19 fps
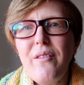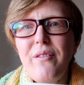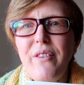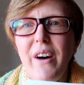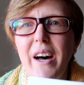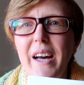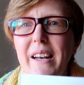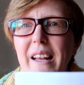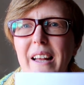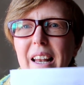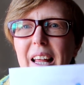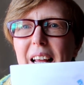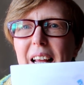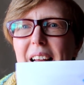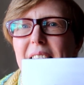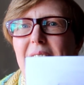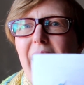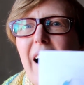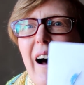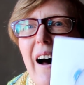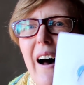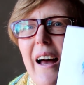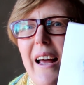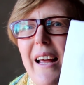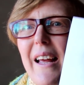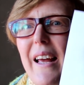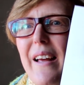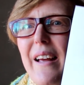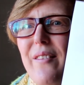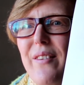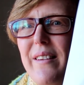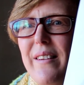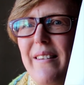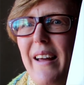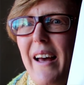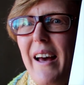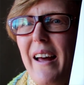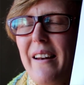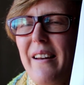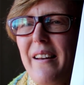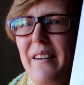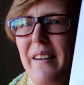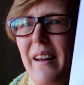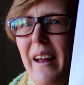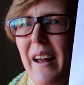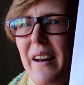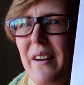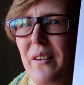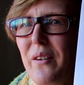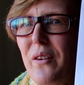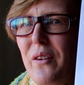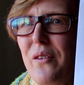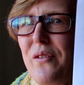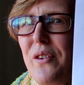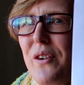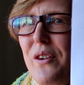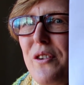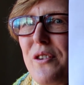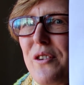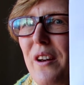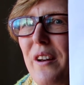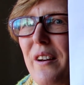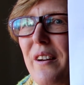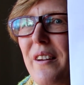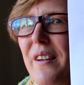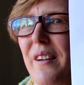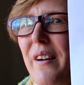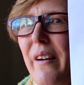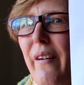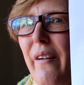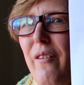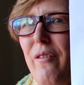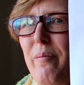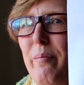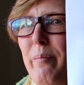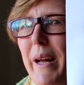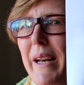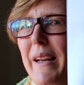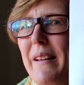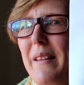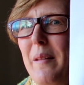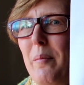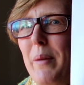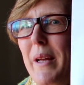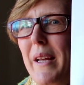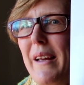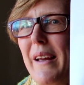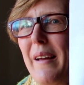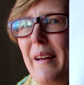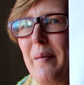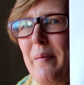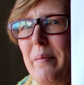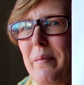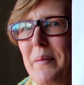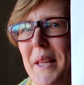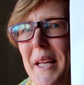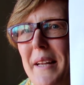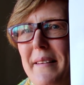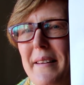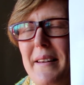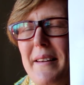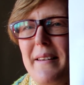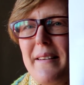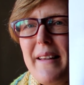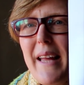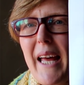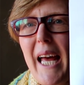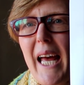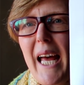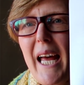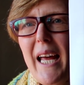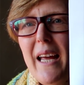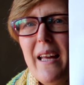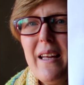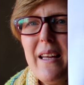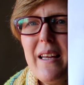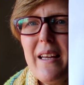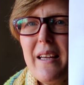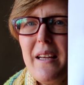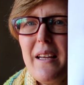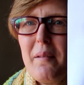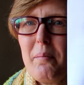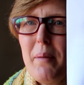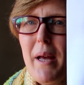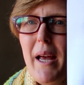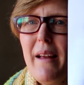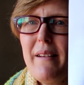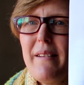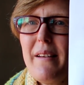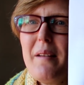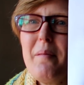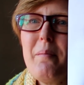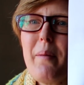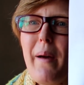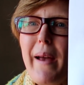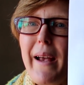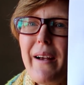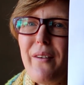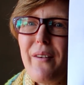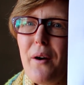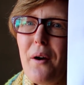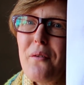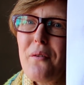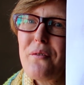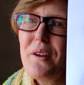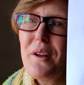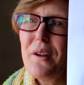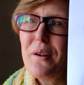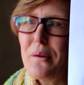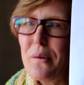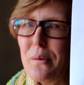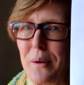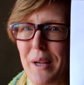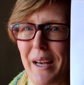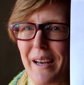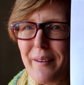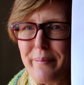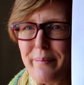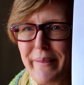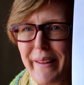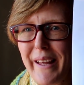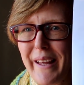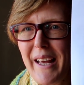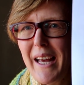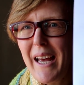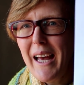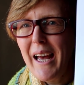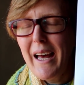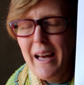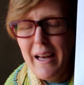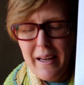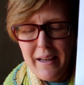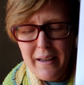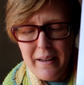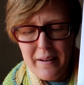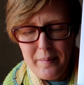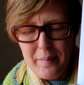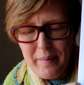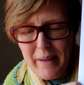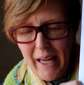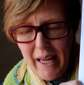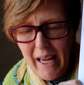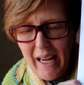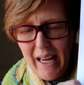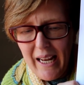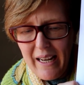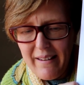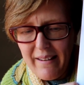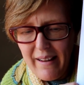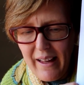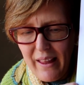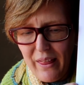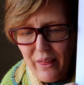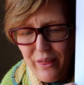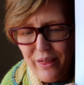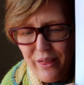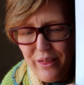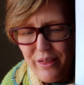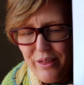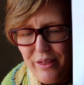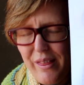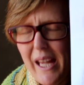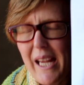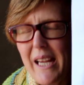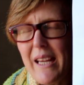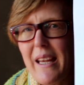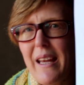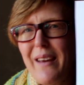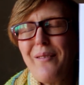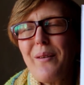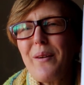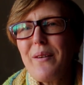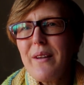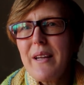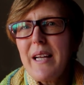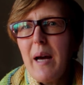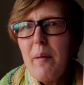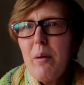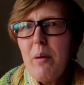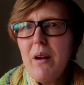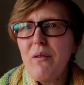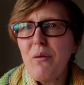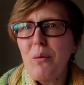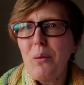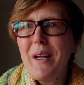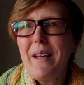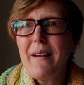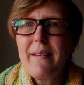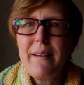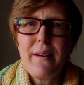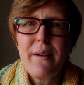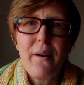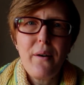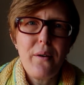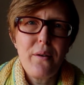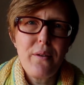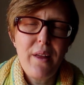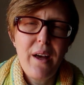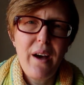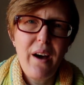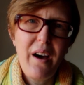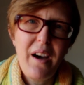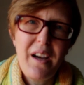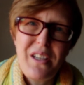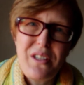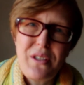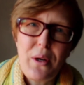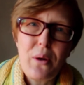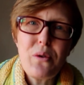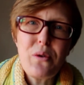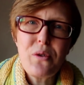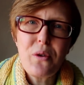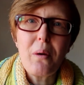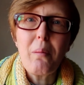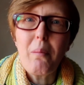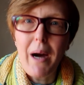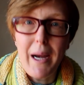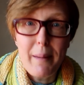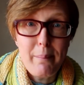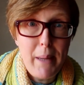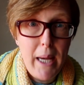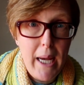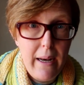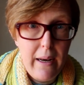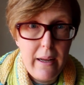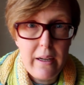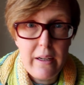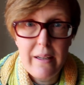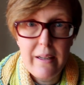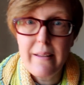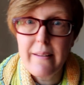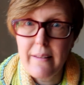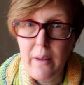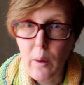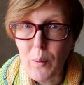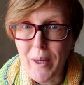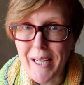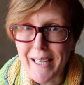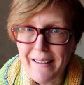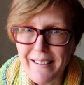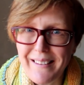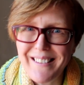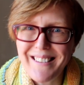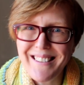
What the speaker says: Finally, I have started a new version of Buddy the Bear. This is a pattern by Crafty Kuka, and I think it was a couple of weeks ago that I showed you my panic sewing.